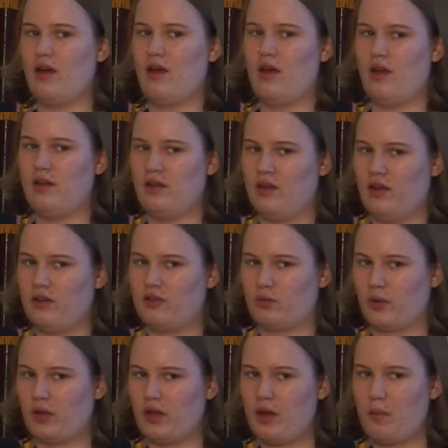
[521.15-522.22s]
And it's
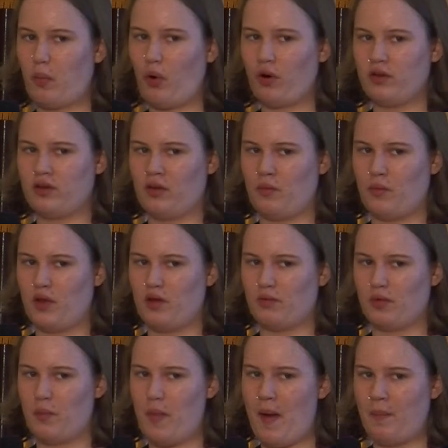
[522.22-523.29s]
really important that we
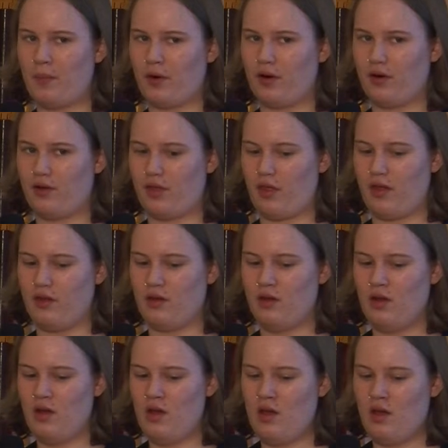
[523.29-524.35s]
remember that
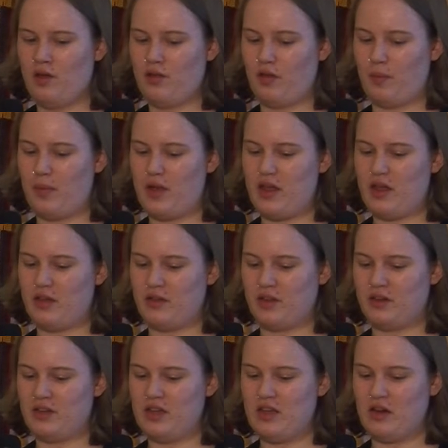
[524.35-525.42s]
the B and
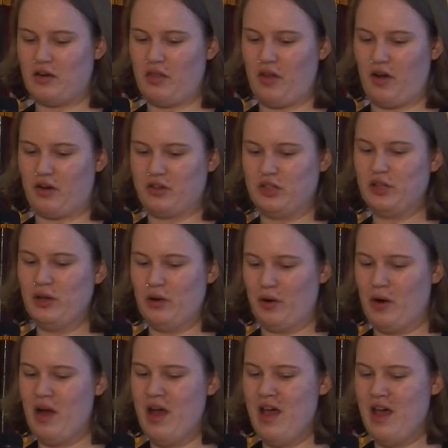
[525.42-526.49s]
the T are there too.